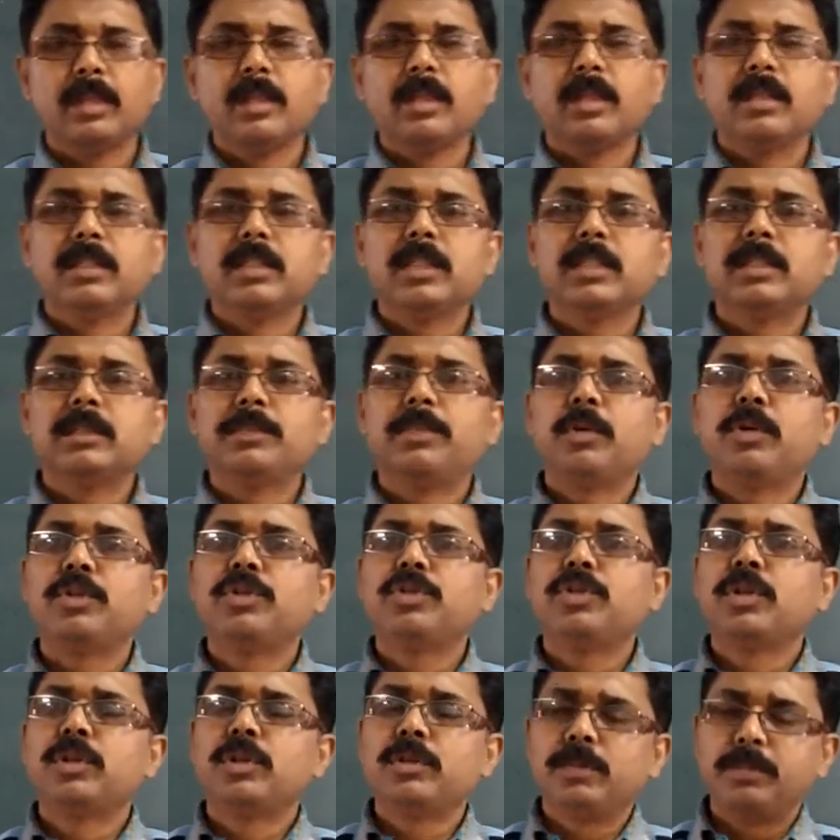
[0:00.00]
this
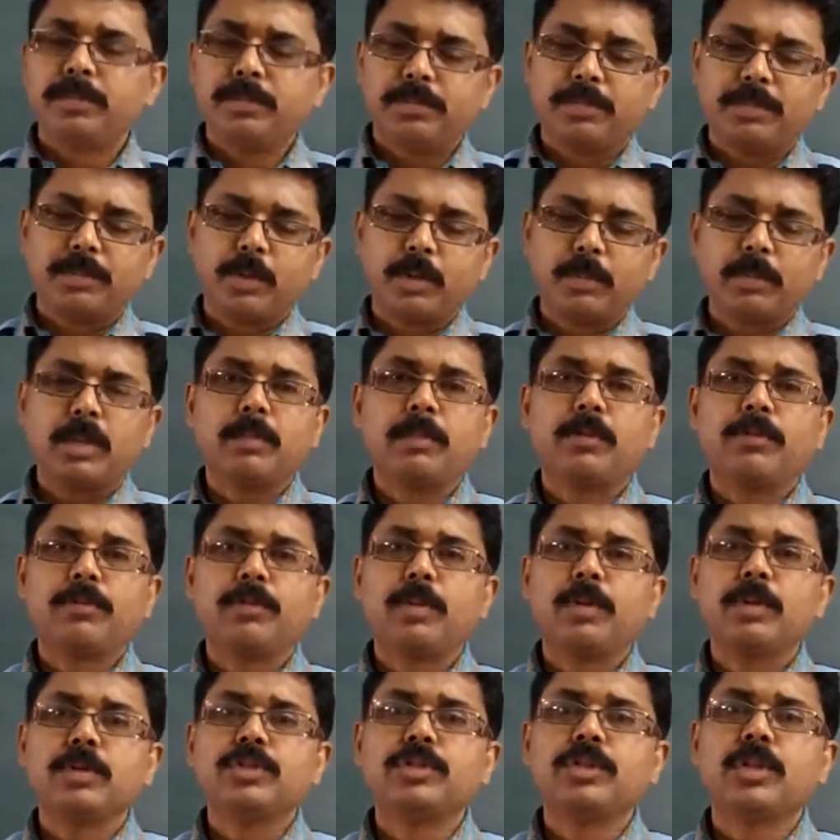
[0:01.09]
problem of
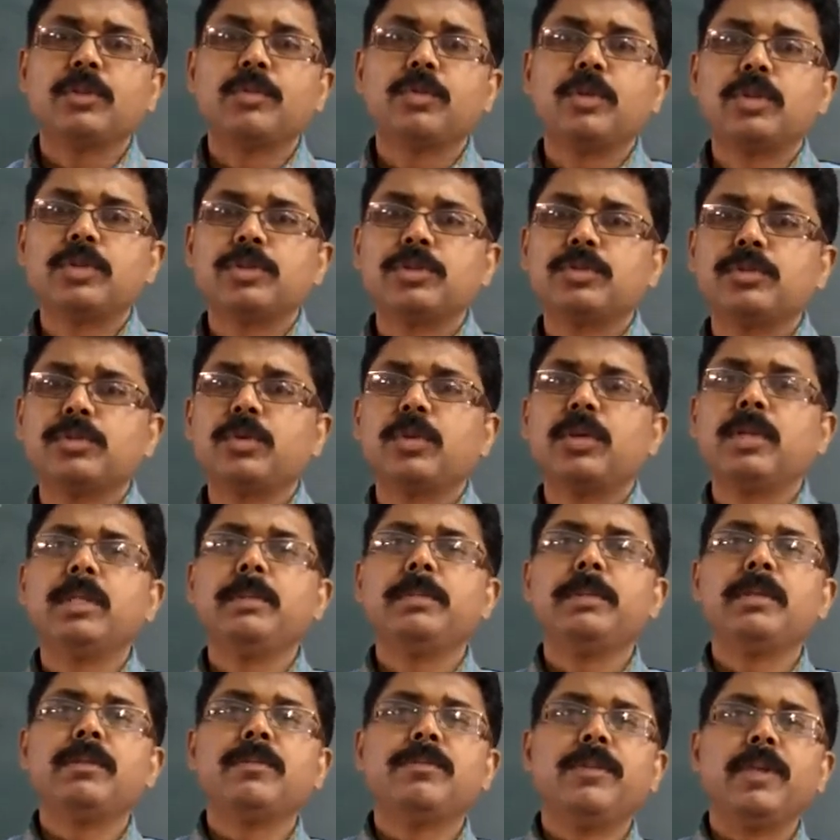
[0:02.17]
pollution was only
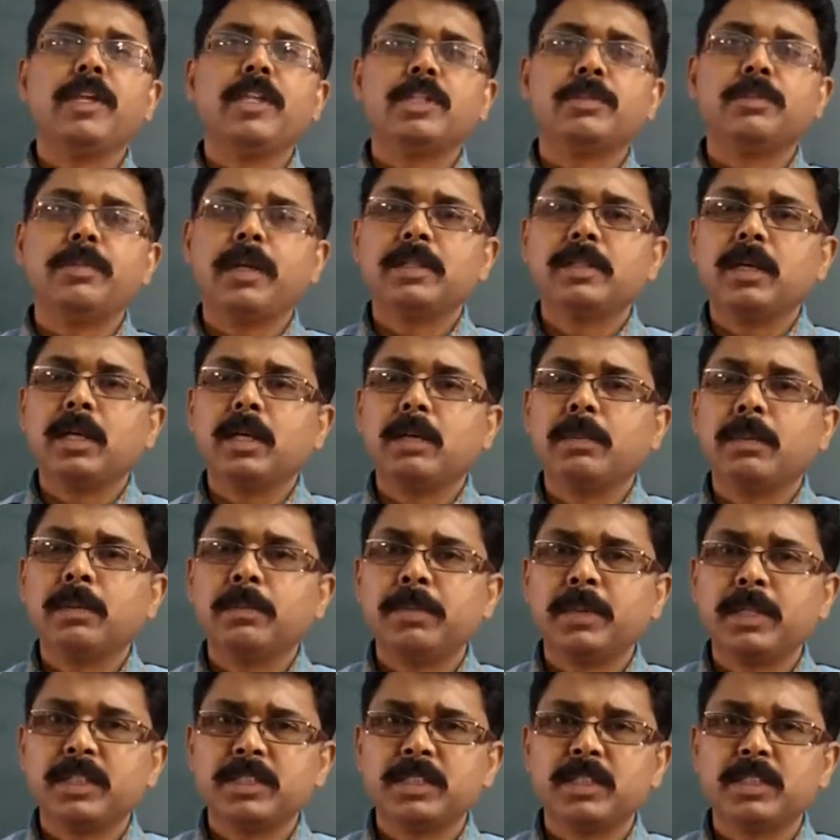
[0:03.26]
been faced by the urban
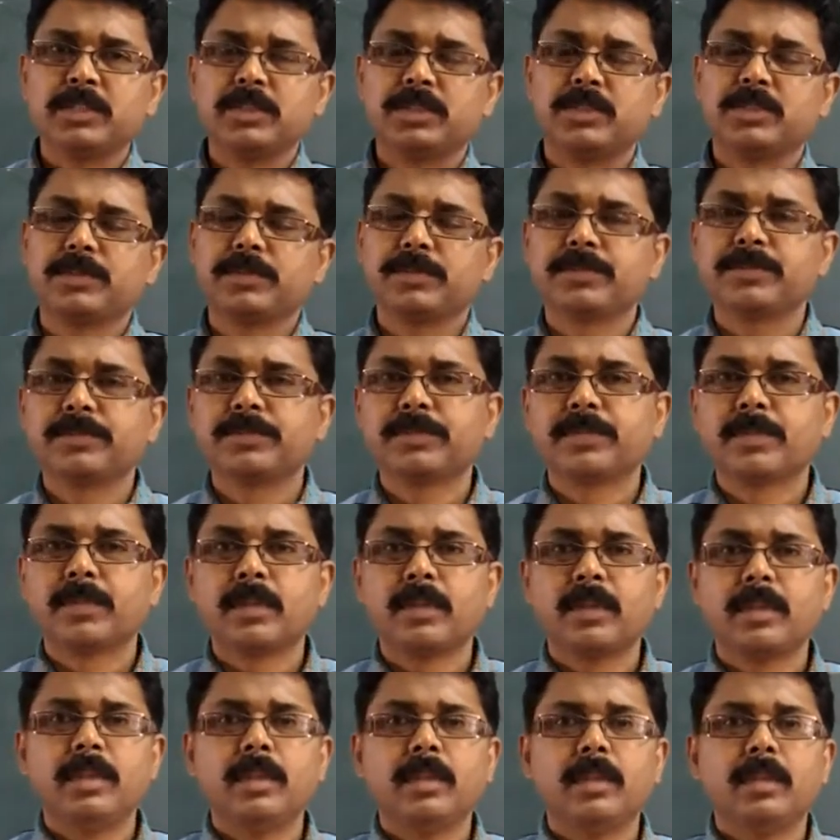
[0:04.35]
places,
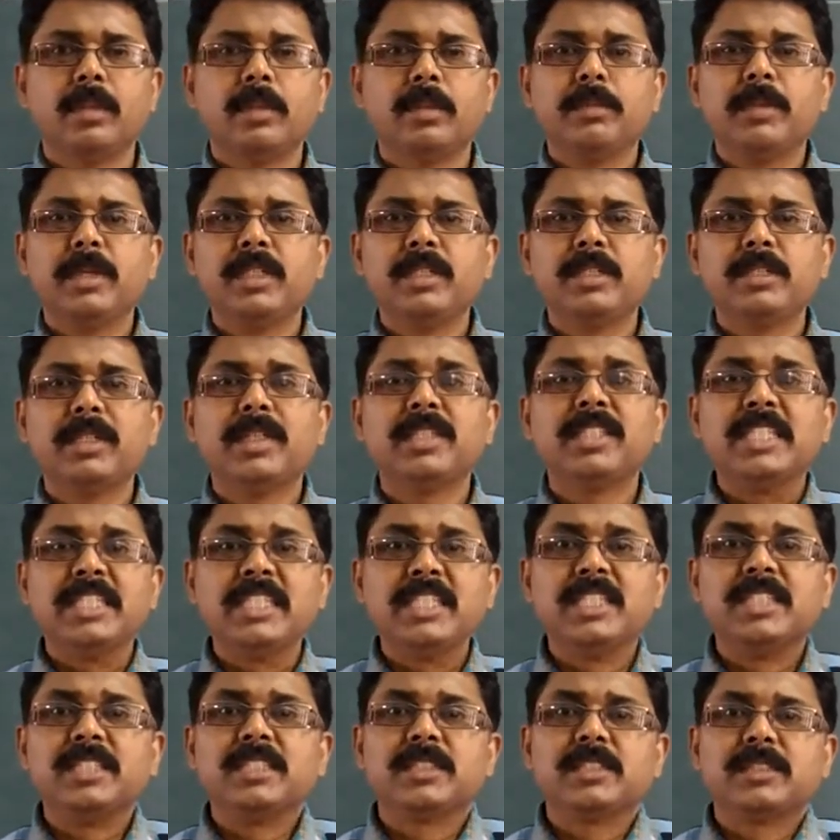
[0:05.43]
means the
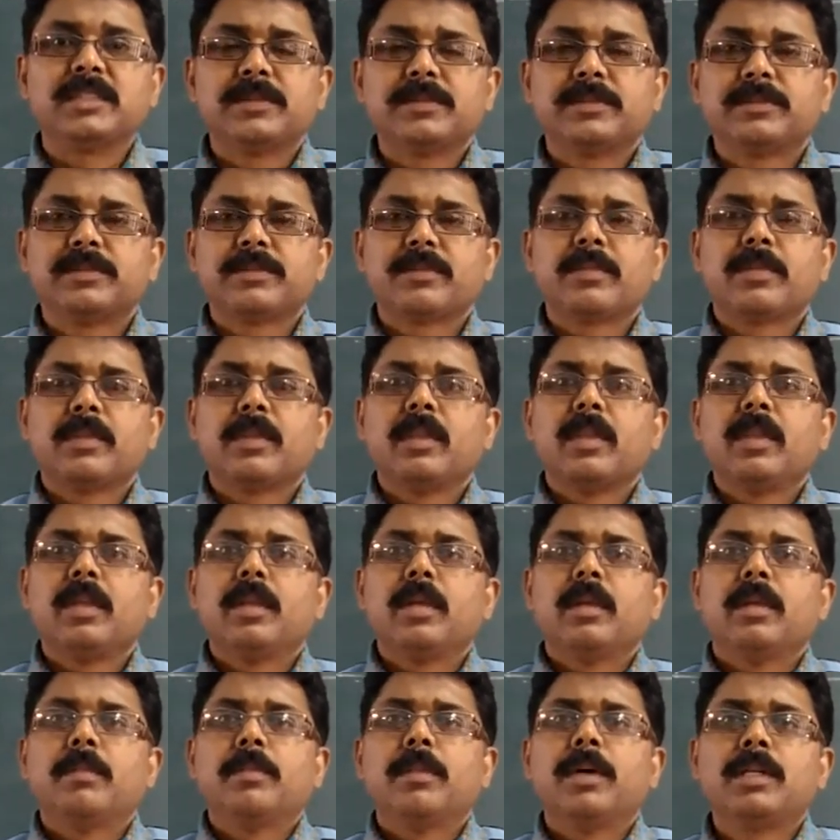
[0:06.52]
cities.
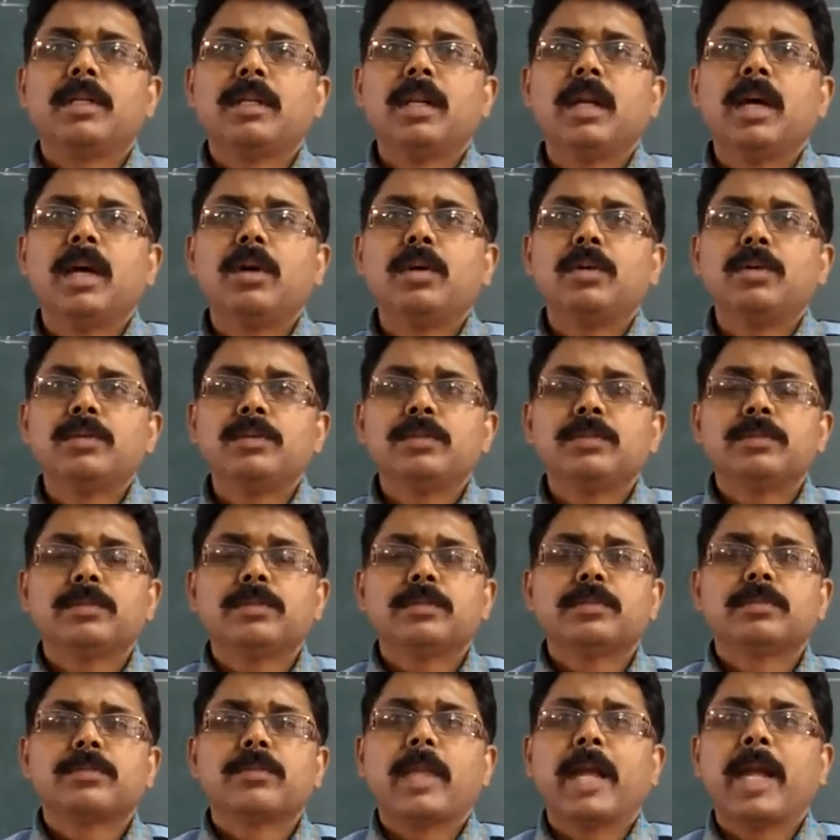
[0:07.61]
But
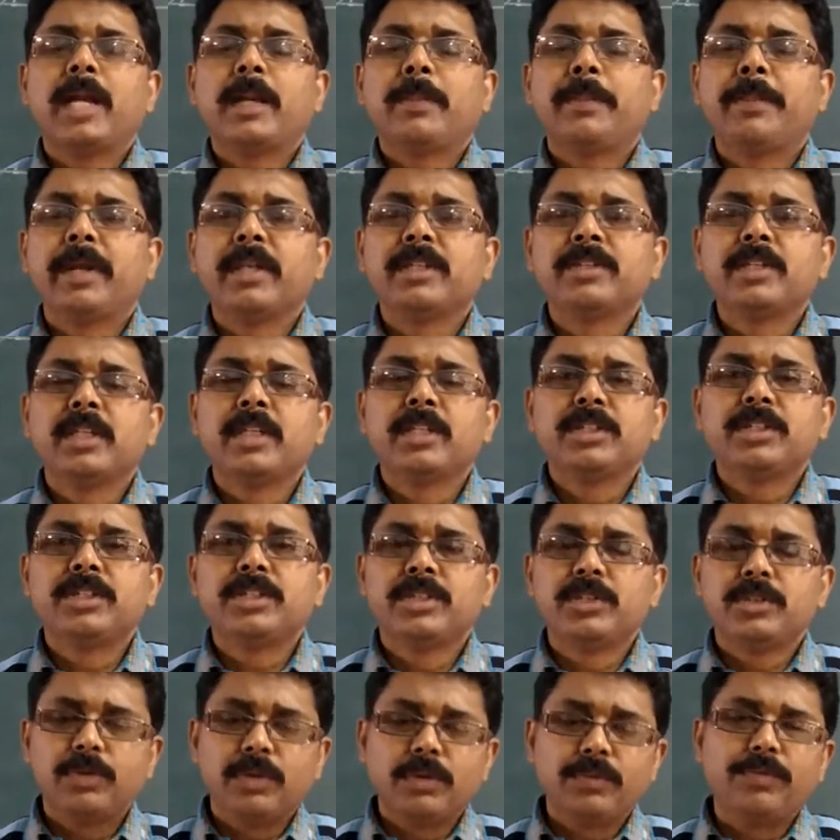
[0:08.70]
now, at present,
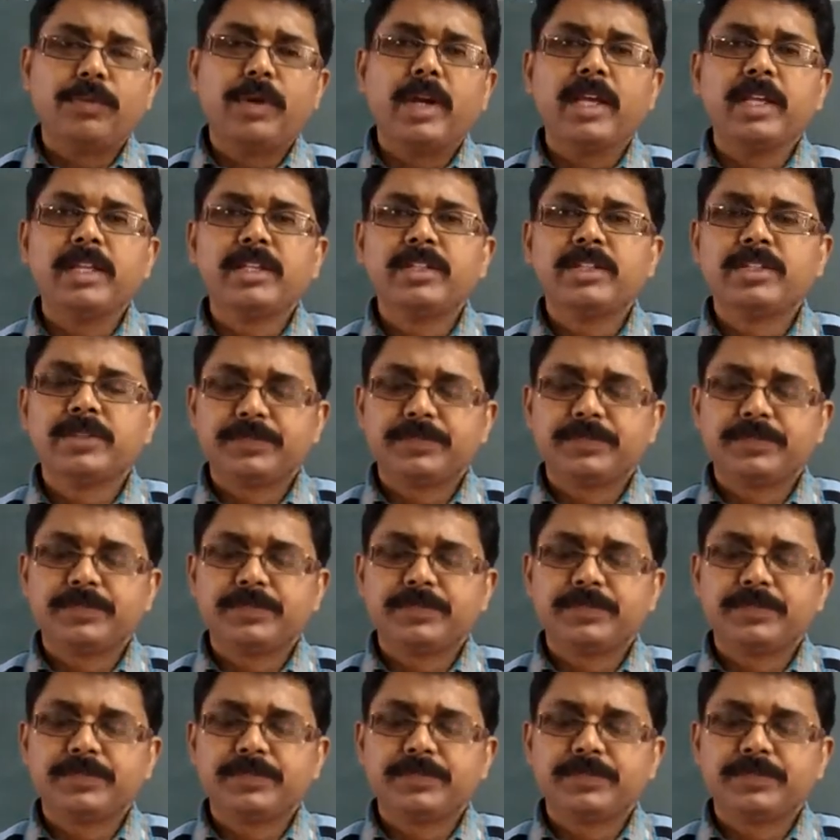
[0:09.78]
you will find